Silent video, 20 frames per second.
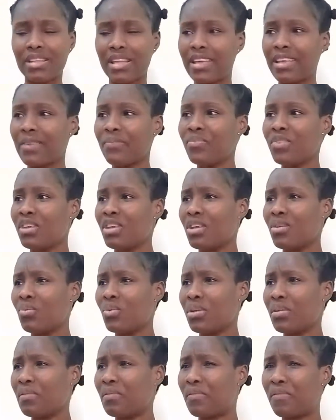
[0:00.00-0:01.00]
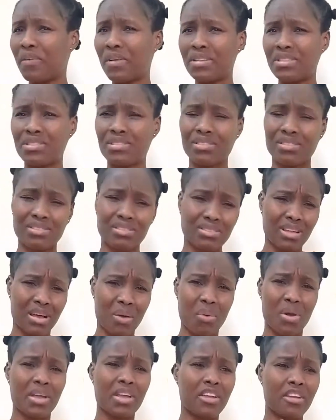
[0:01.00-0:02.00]
Like we invest
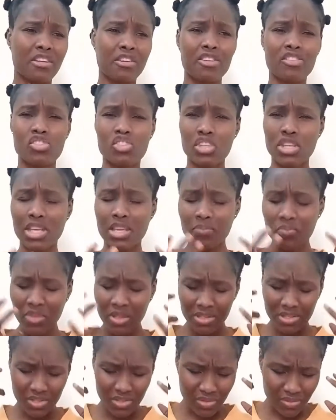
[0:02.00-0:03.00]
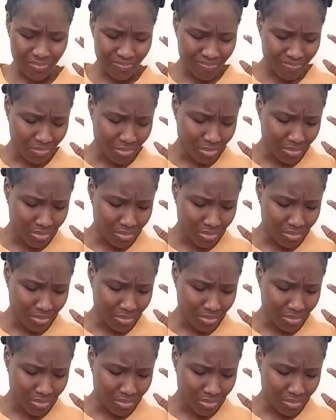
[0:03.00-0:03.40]
our energy just